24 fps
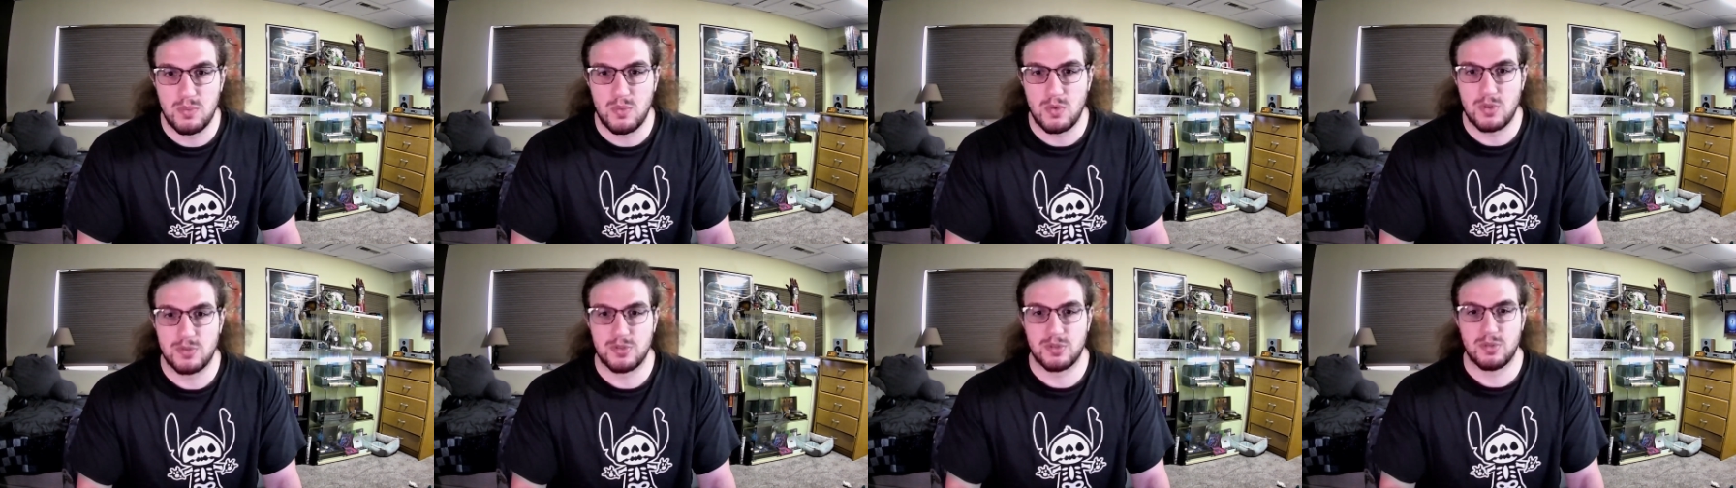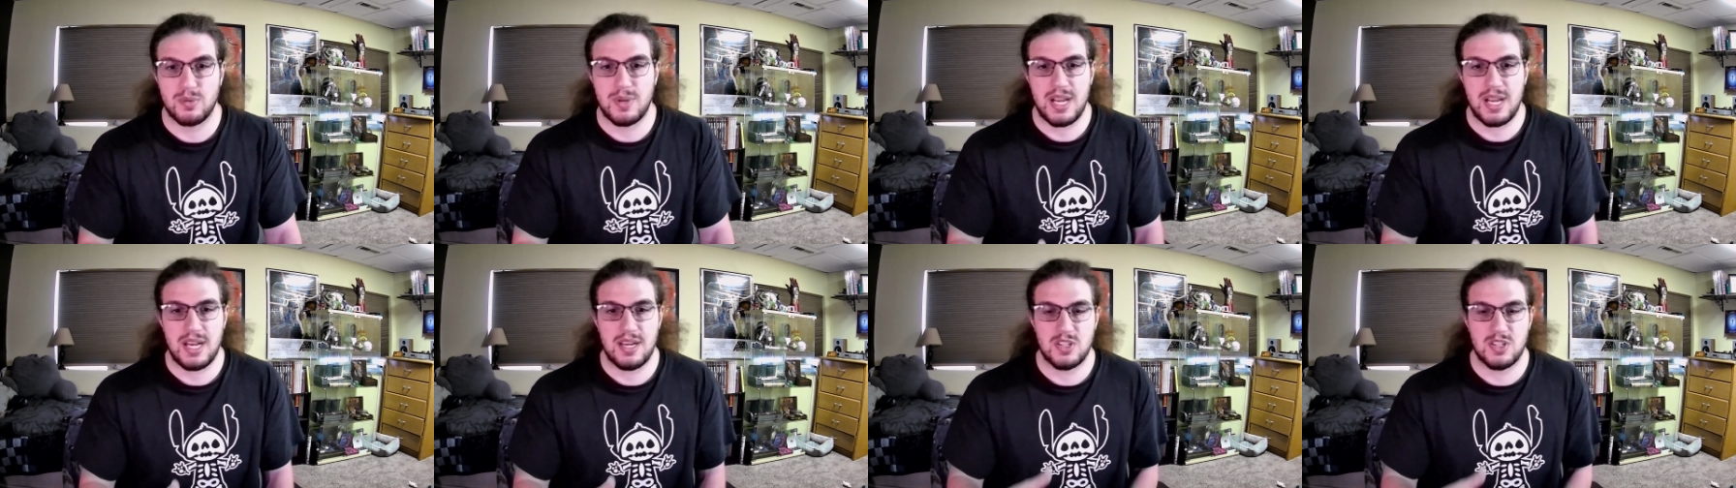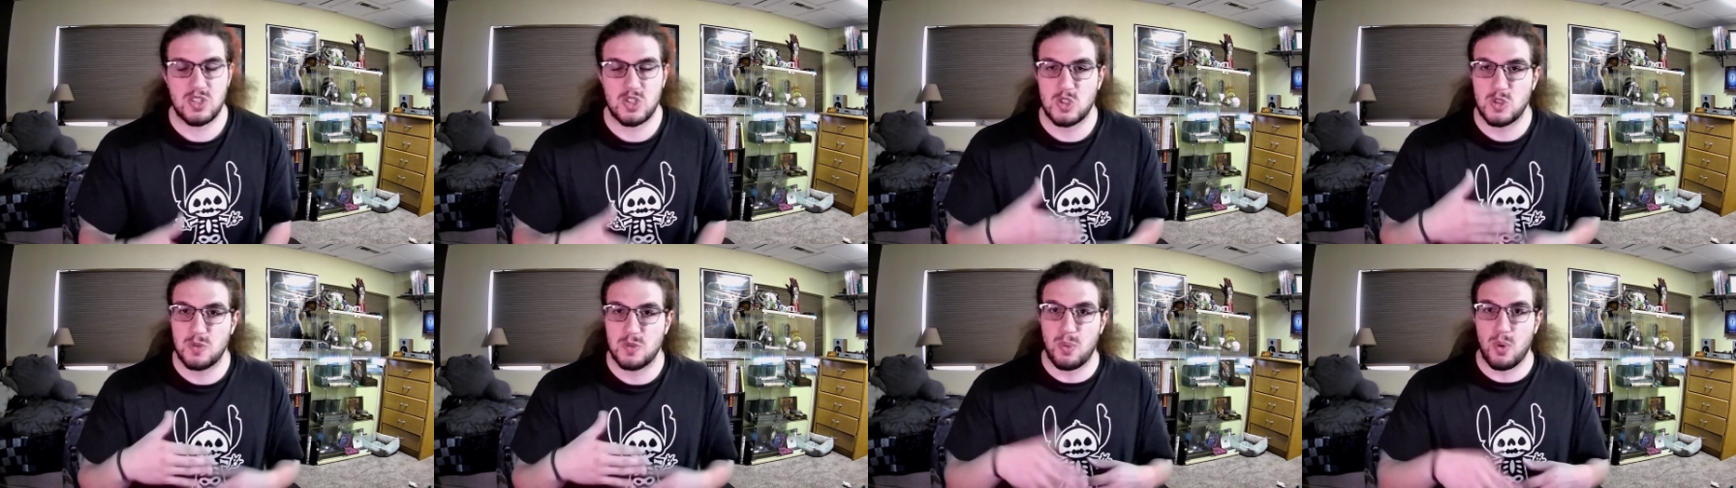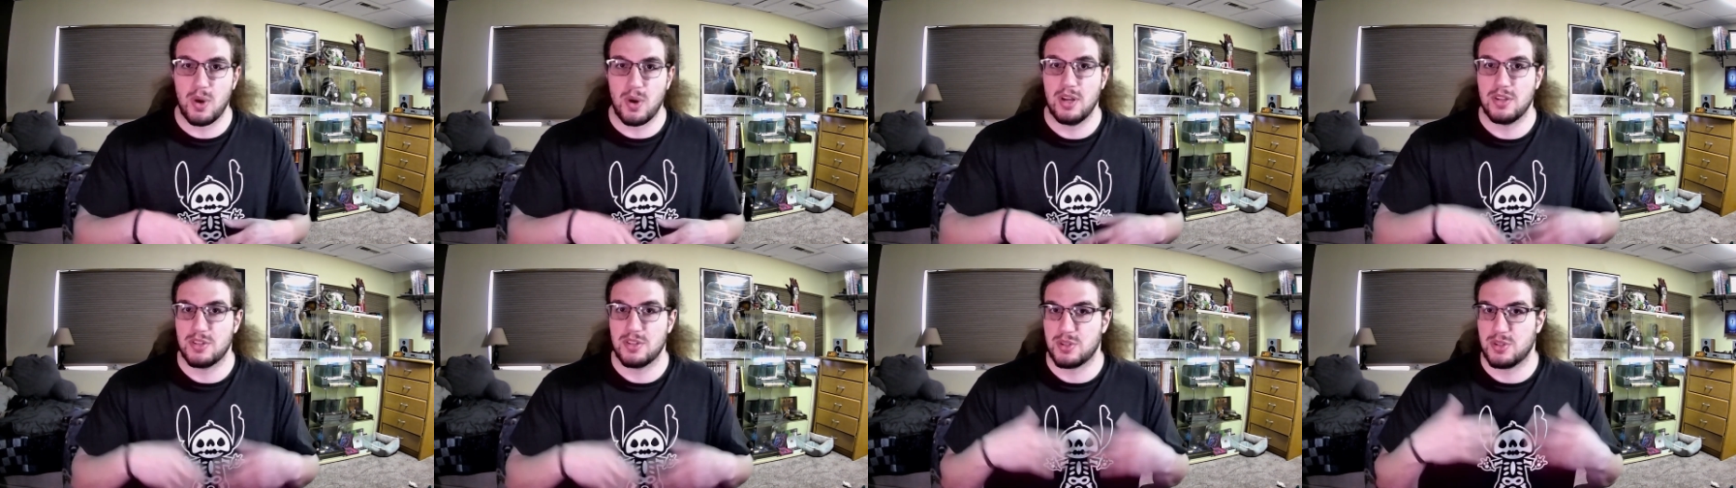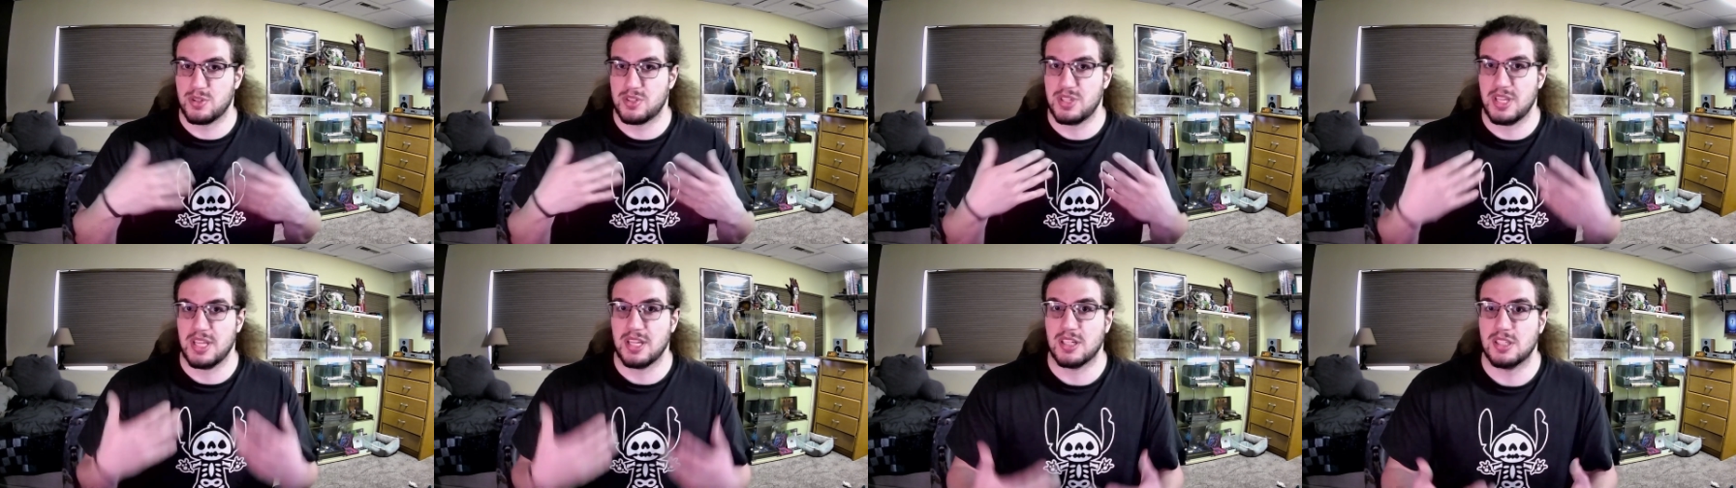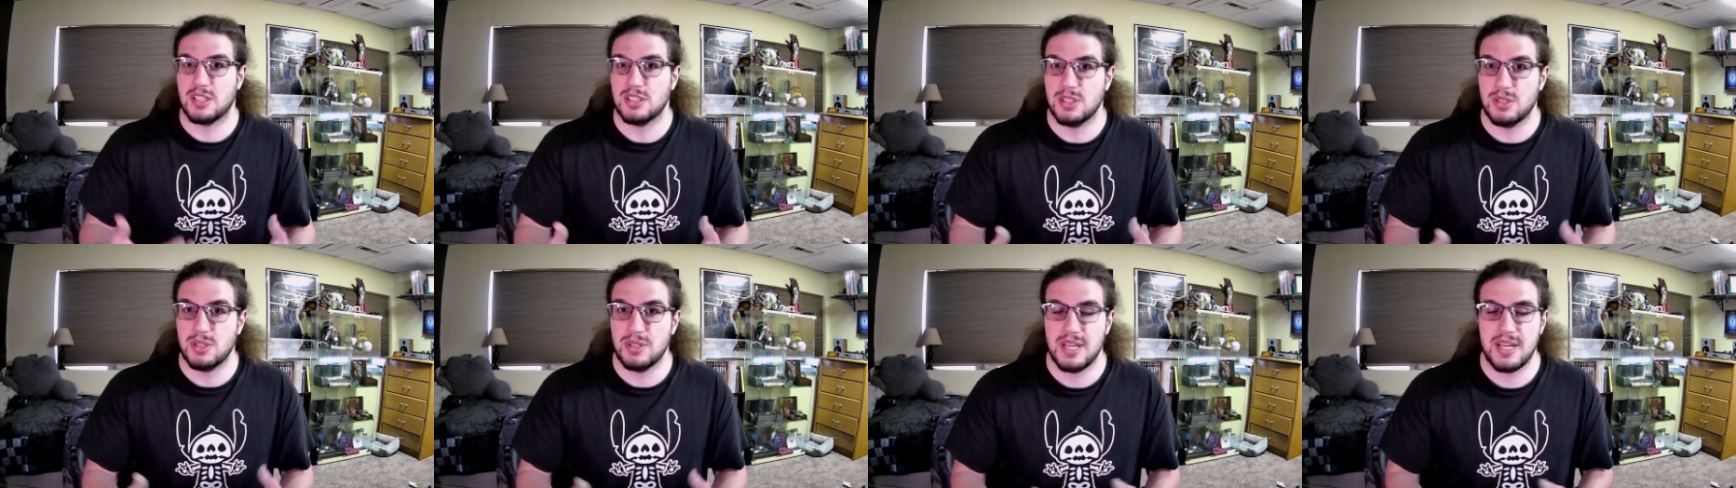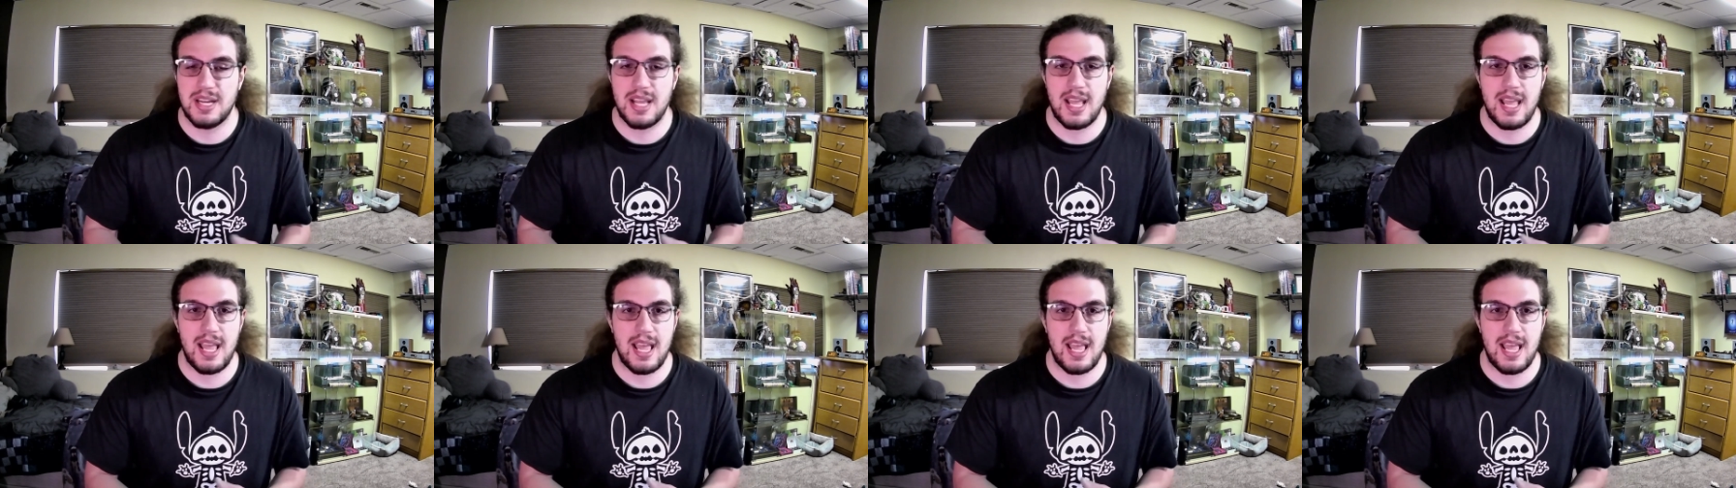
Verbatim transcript: Wolverine, spoilers included,